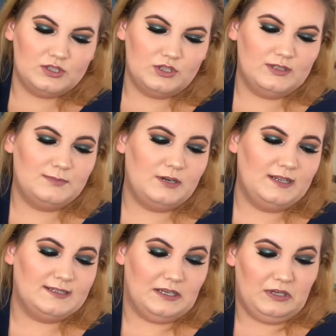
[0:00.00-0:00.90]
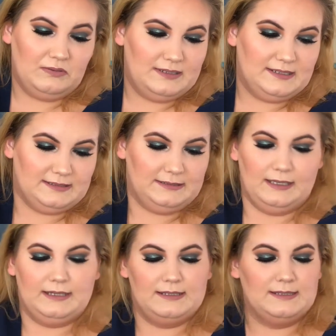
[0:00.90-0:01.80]
So this product I know I didn't
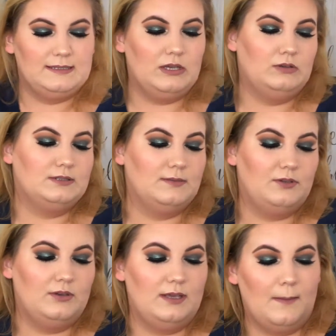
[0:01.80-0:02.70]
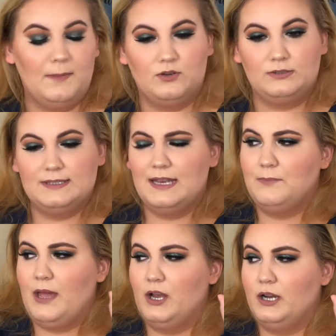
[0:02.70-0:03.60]
like. This is the Ulta Beauty Mineral
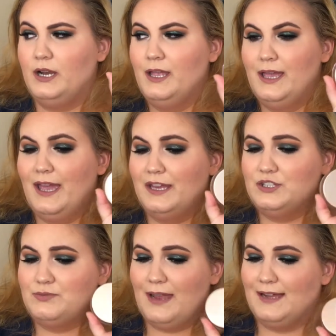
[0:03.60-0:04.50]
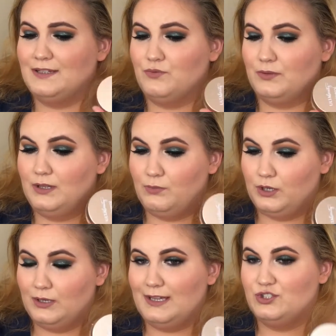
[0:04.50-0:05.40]
Setting Powder. It just reacted really
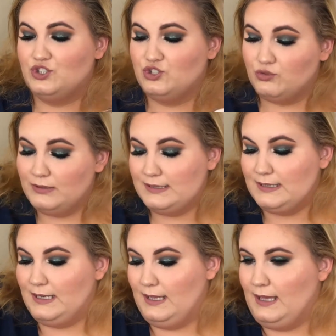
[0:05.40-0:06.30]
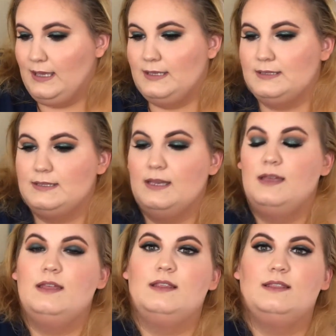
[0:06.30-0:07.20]
weird as soon as it hit
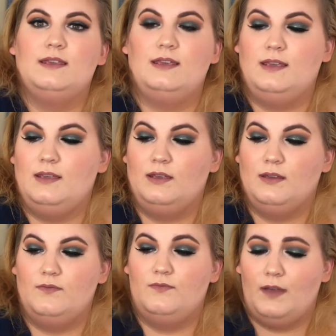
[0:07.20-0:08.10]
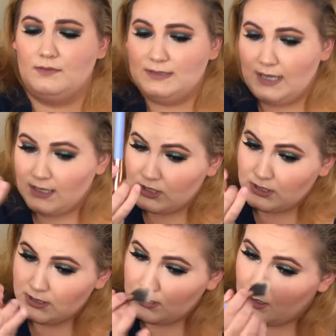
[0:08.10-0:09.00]
the
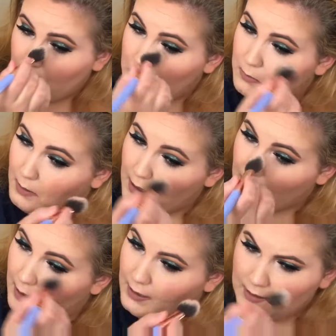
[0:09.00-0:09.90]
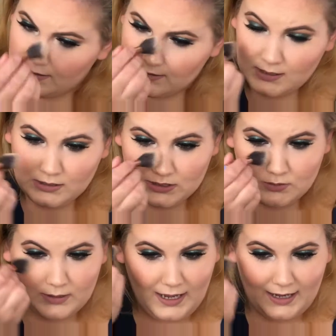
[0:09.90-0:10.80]
foundation under my eyes. It just
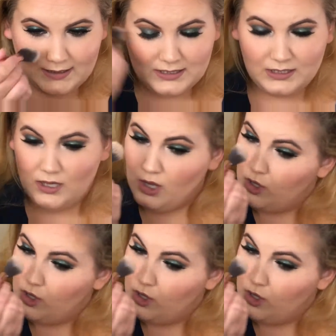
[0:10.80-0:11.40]
reacted